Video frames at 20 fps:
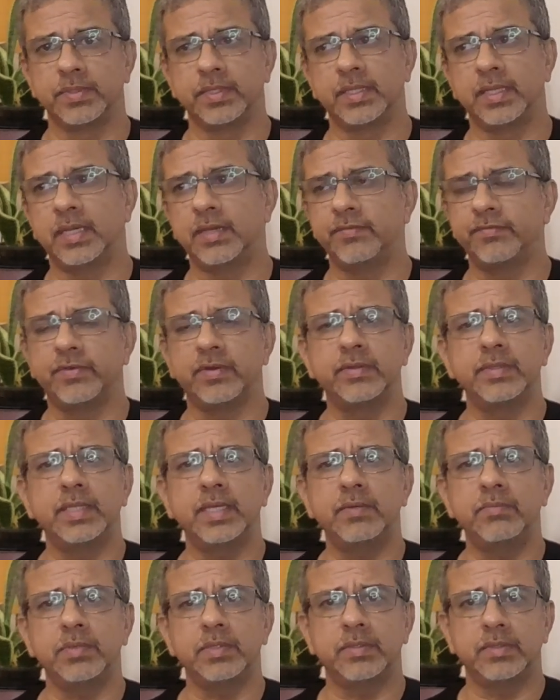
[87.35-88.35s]
And I found
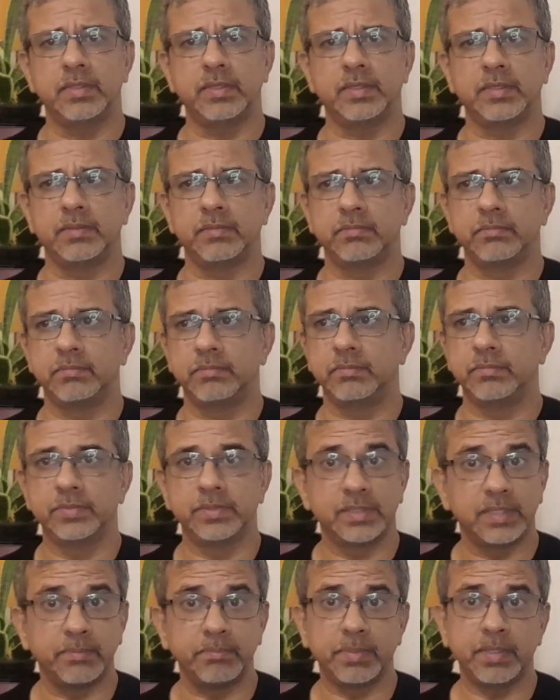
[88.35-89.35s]
that with
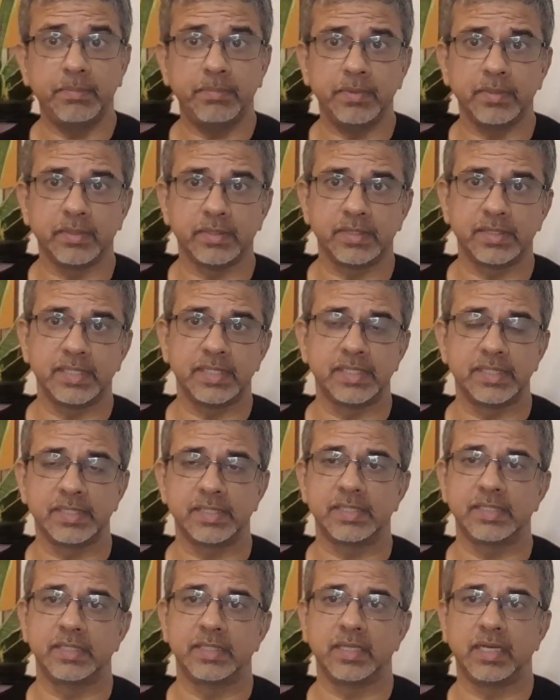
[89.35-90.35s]
some people
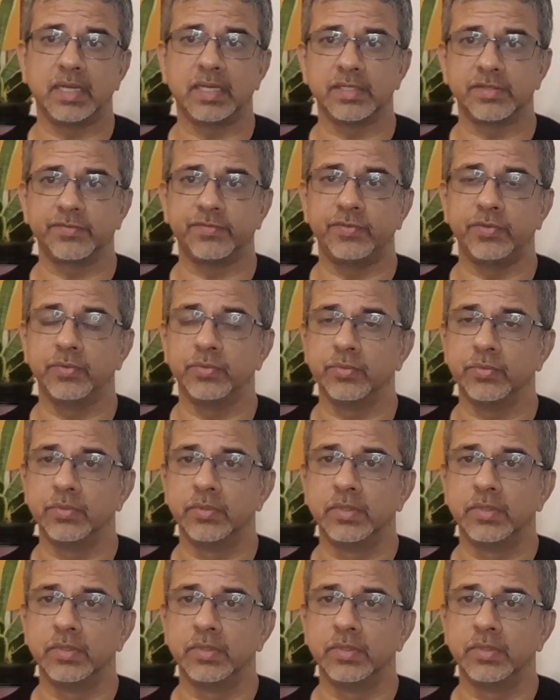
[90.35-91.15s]
since in the last few